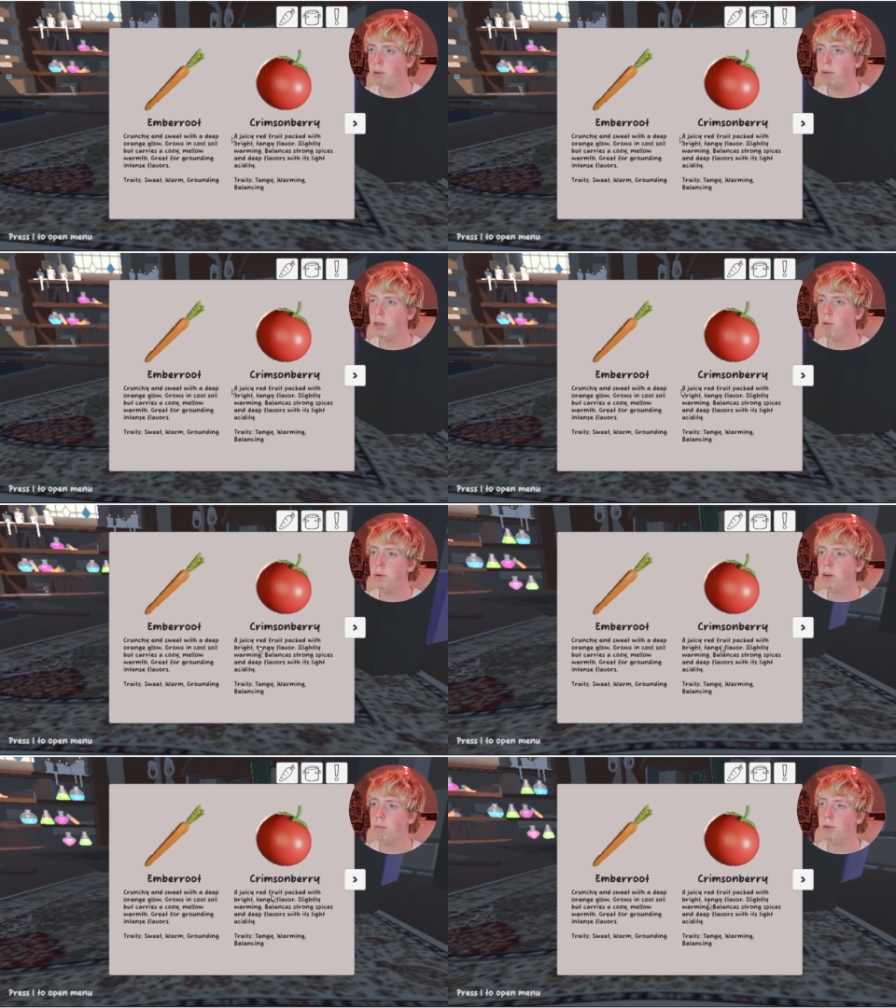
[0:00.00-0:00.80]
when we
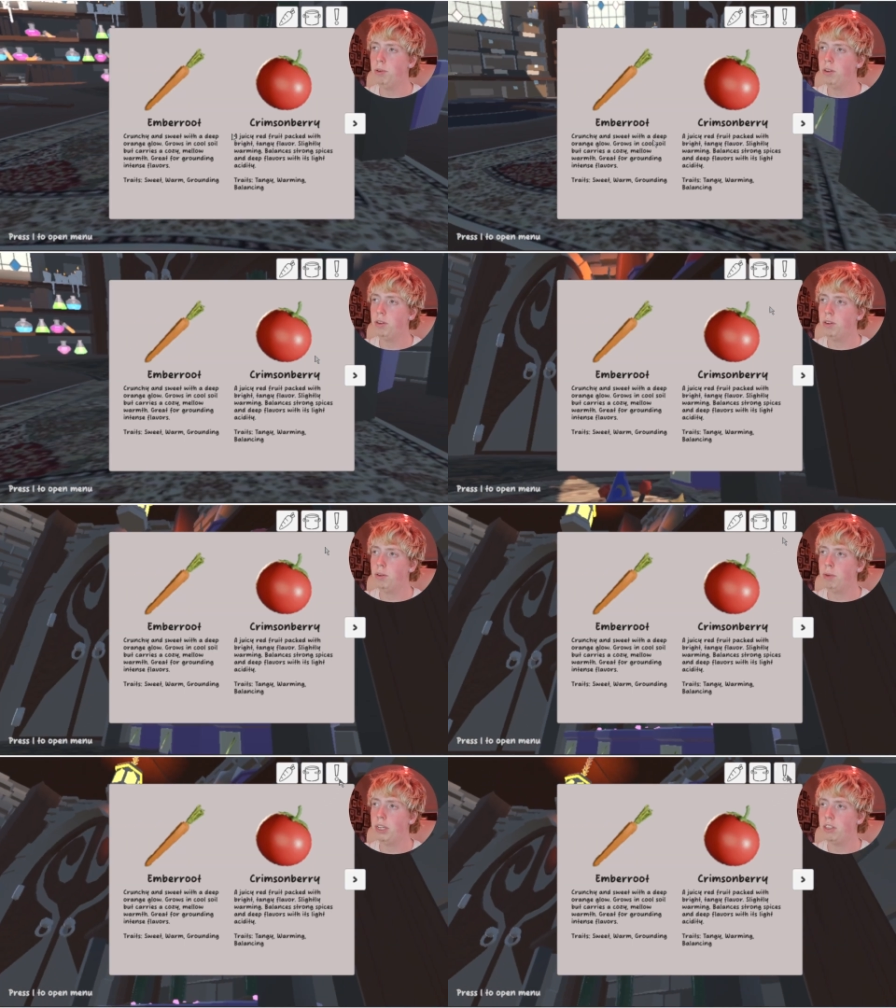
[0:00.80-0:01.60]
open our book,
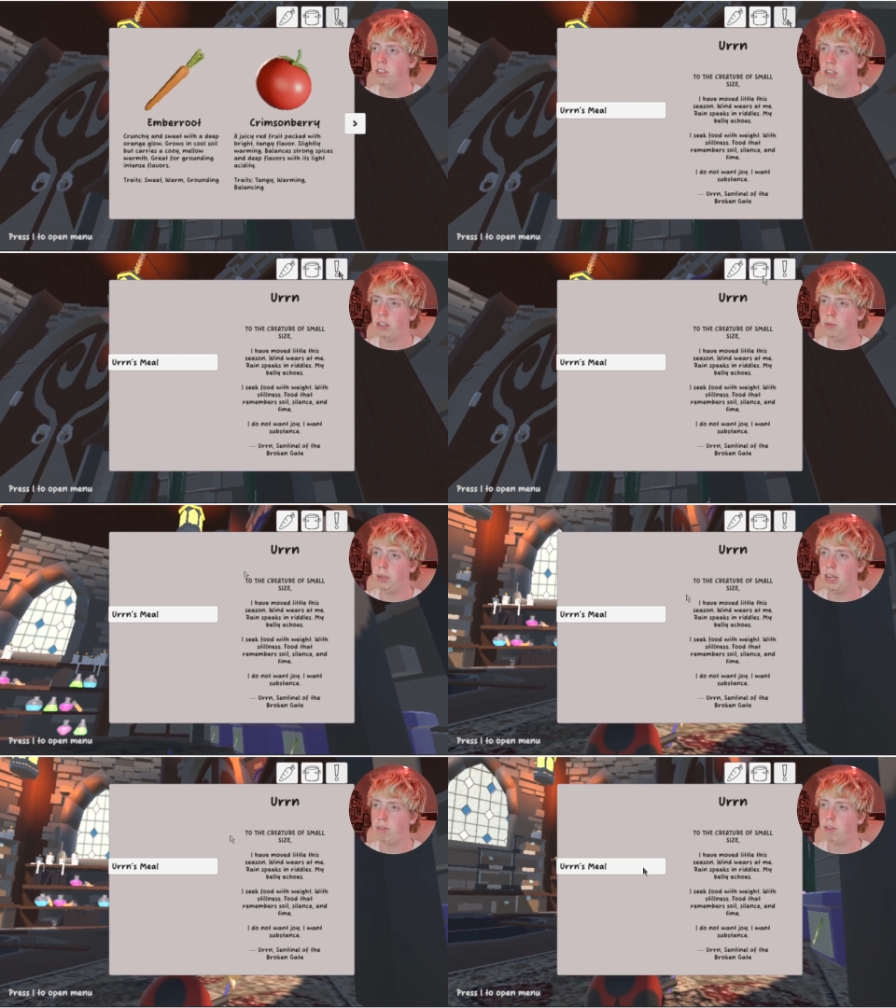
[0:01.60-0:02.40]
we can see that
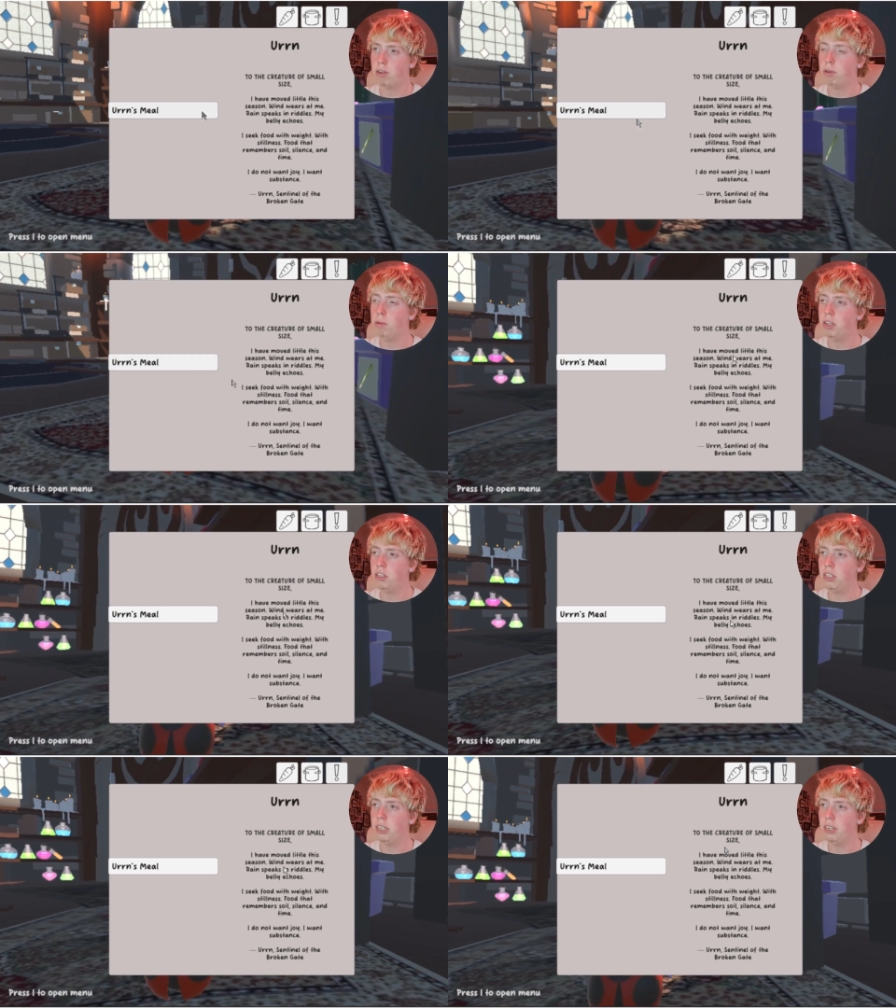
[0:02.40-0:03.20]
we have our
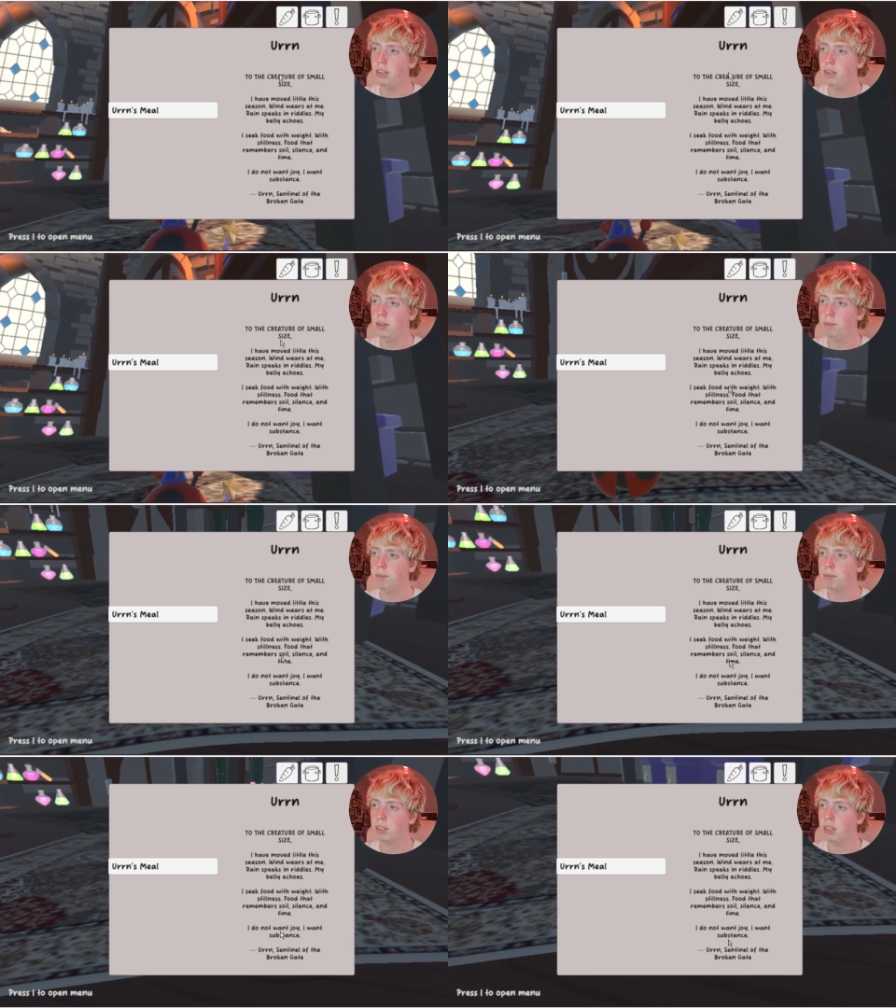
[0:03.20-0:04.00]
request here,
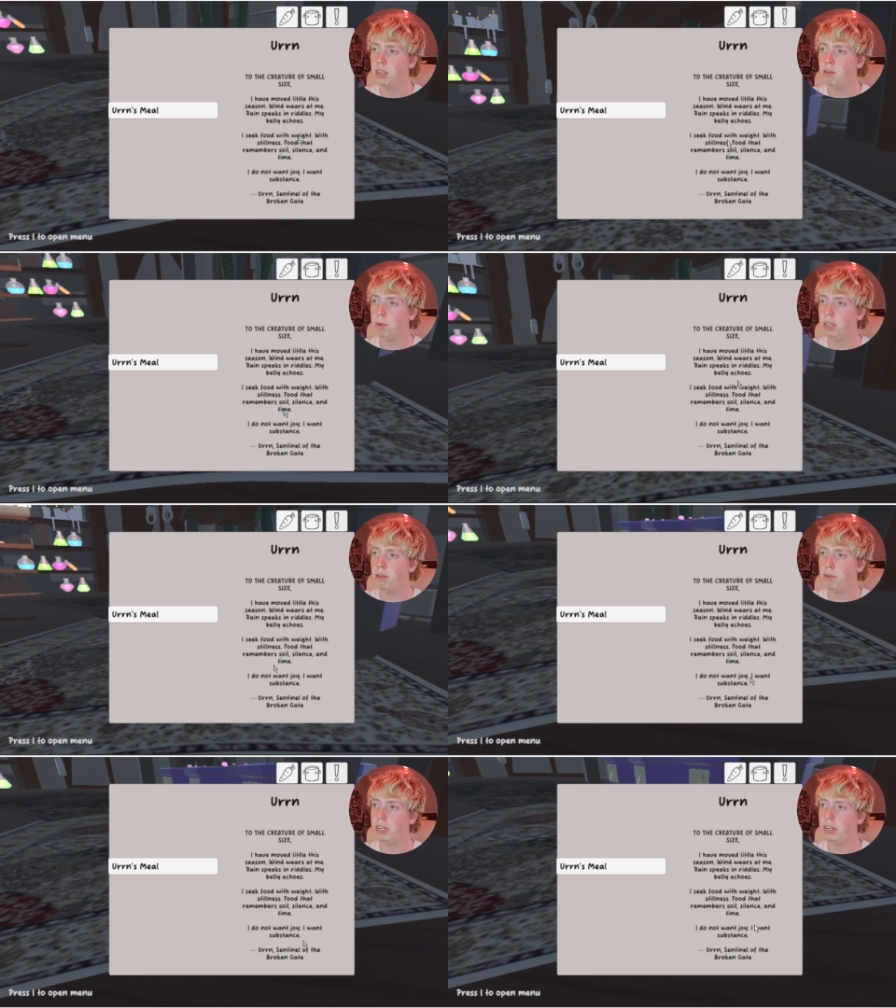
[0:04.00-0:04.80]
and we
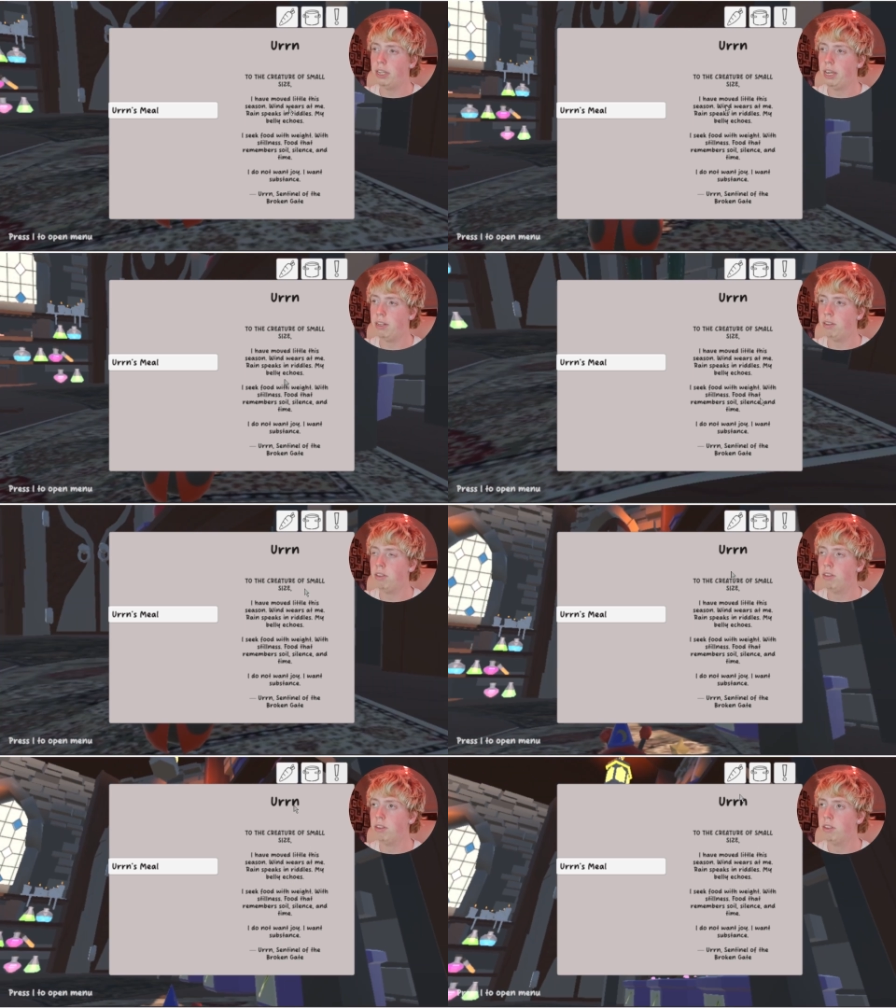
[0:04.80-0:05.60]
can read it again
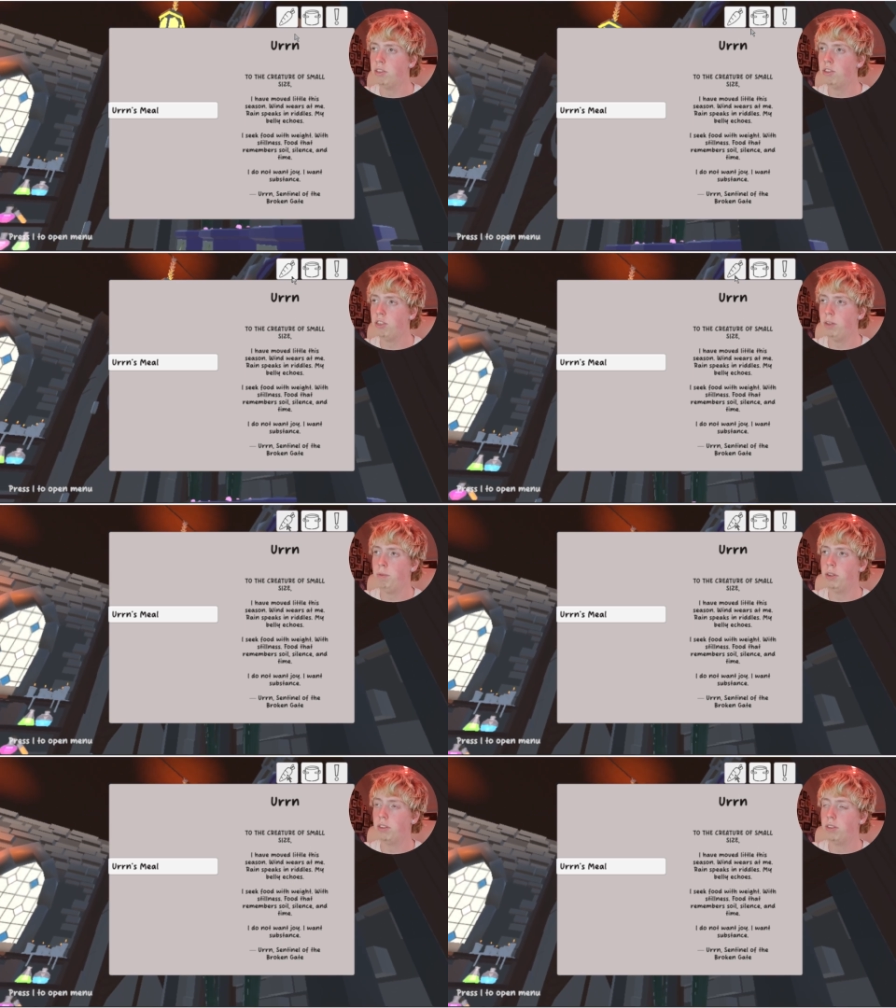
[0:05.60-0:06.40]
to see
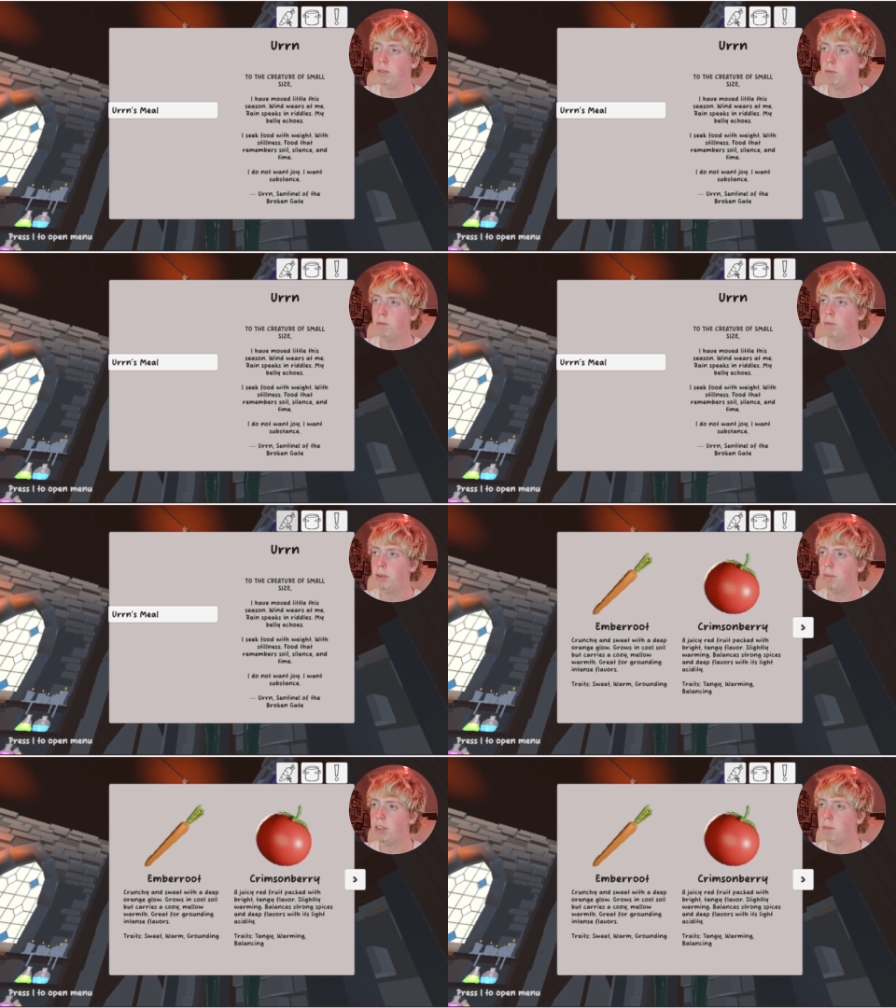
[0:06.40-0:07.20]
what
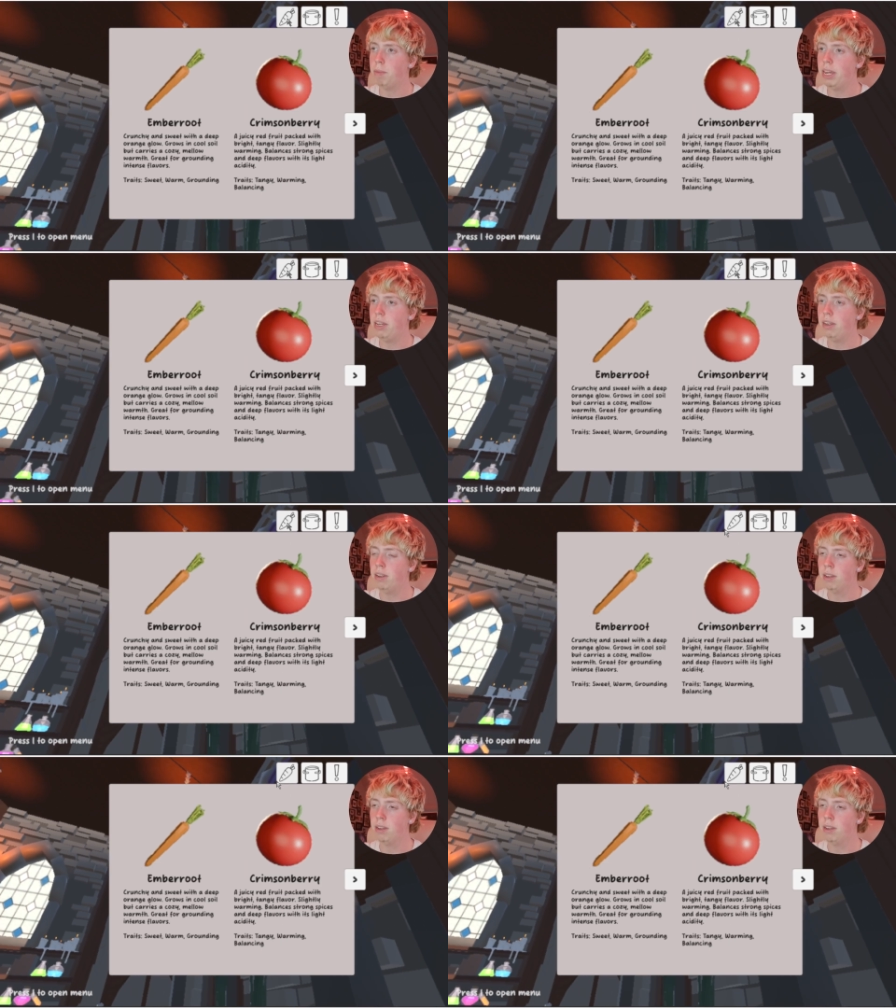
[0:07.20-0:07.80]
we might make.